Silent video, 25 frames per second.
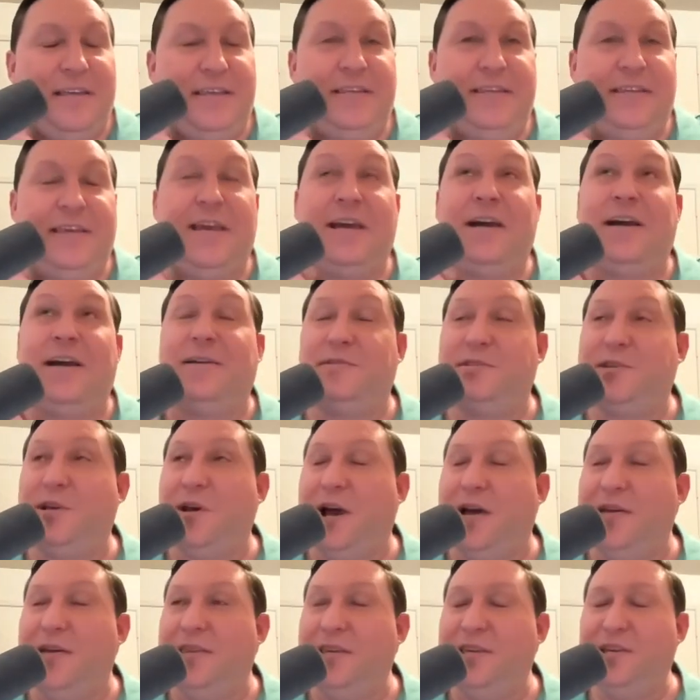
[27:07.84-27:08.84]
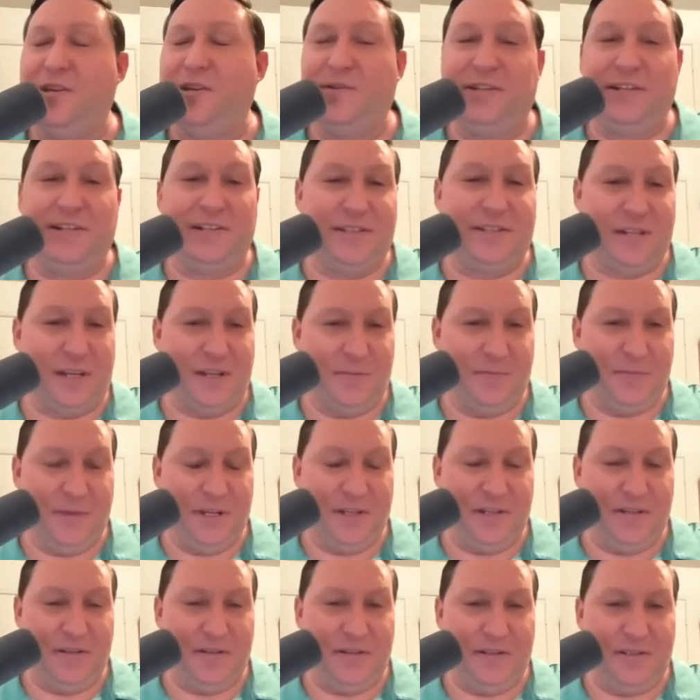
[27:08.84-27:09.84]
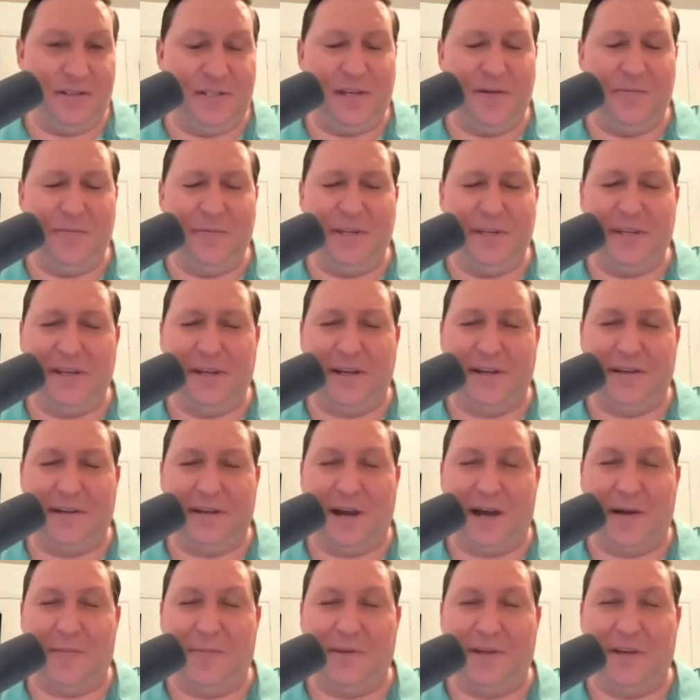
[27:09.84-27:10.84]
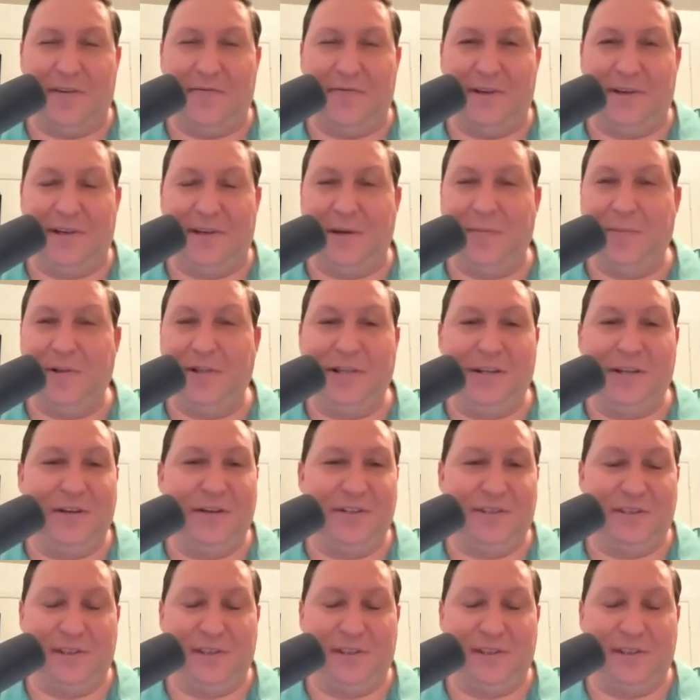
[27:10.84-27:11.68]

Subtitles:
Yeah, so I think you did send me a copy of it a couple of years